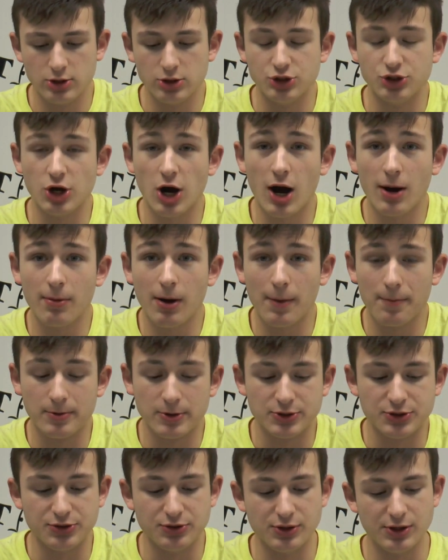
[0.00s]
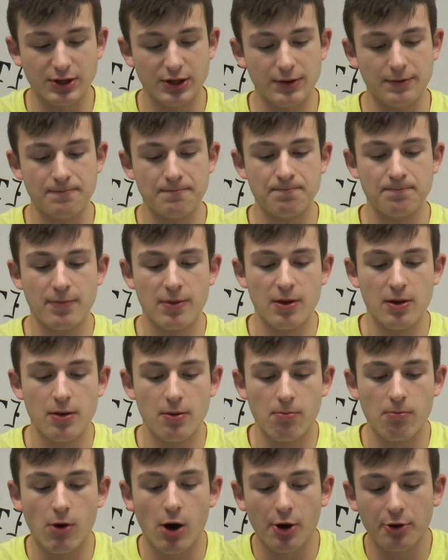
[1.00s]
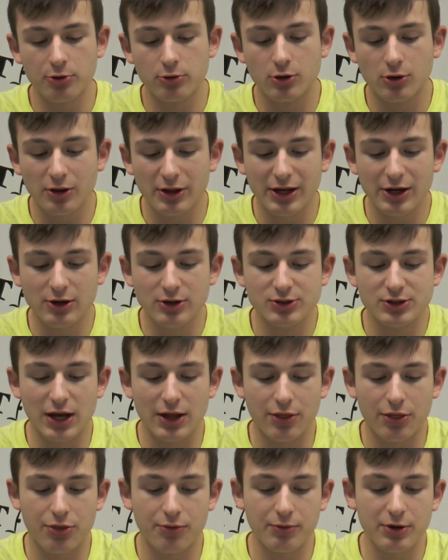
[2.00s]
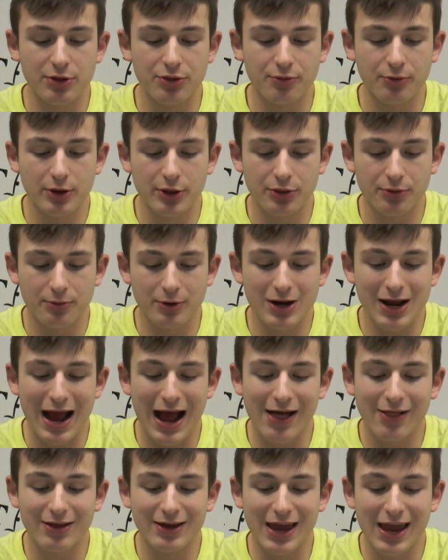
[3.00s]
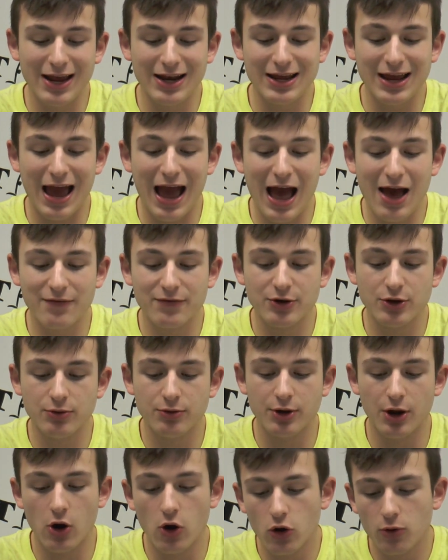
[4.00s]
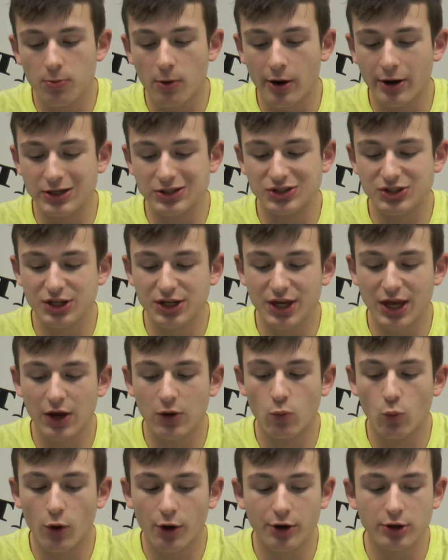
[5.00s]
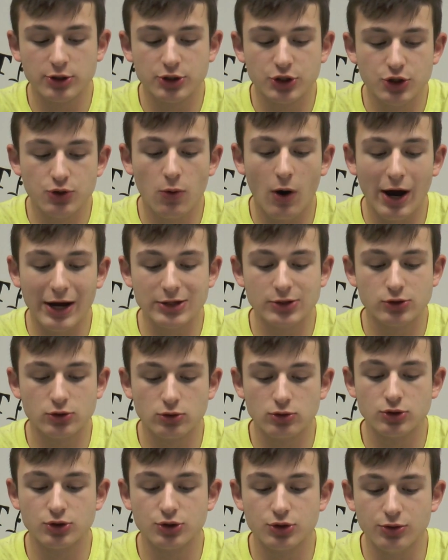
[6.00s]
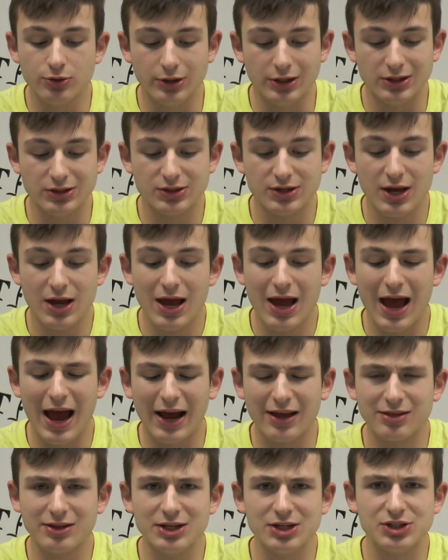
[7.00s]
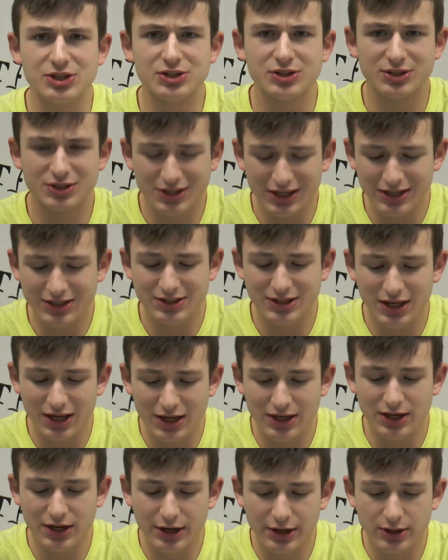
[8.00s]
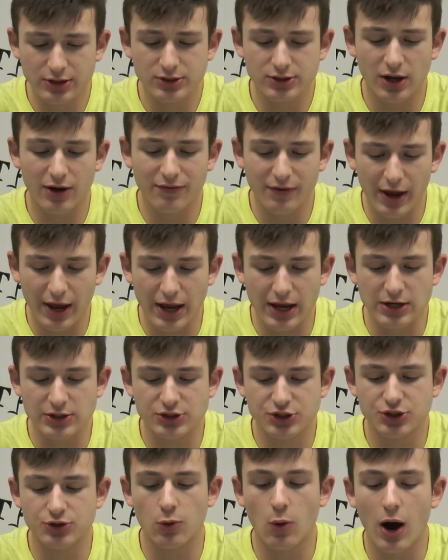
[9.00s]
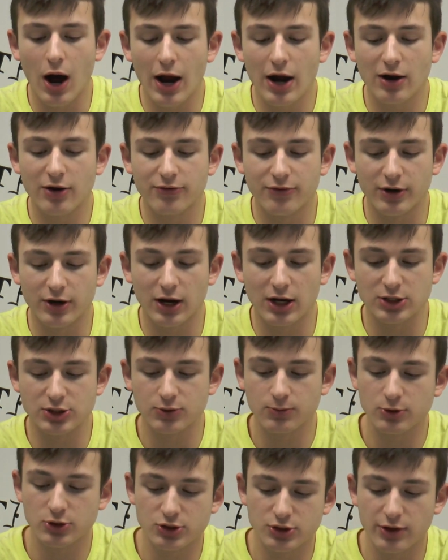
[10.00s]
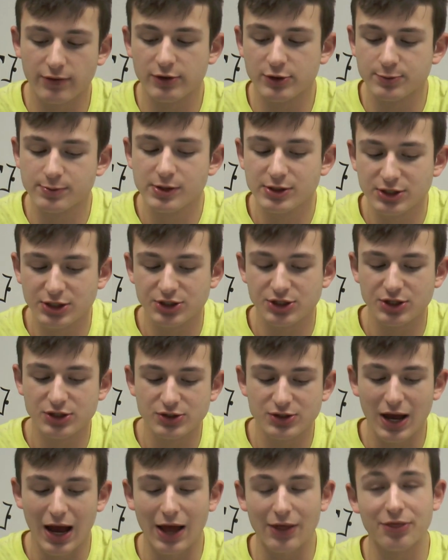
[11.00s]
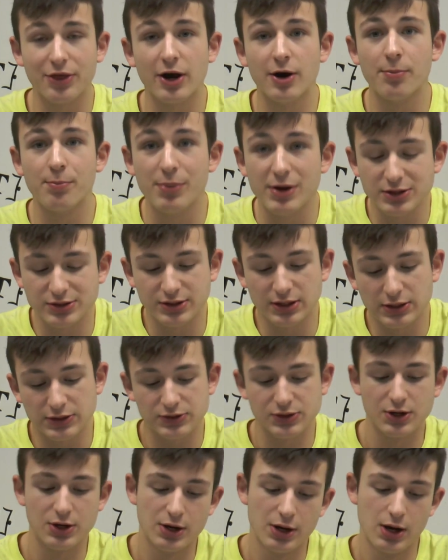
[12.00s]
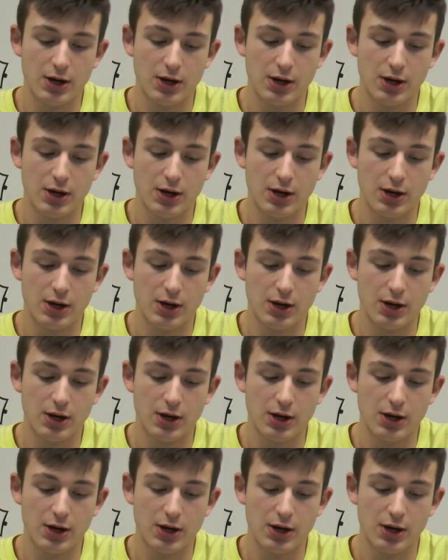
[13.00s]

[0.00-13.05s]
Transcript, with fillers: Job opportunity. Model Cleaners at 333 Allegheny Avenue in Oakmont is seeking one or two high school students at least 16 years of age to hire for customer service positions at their business.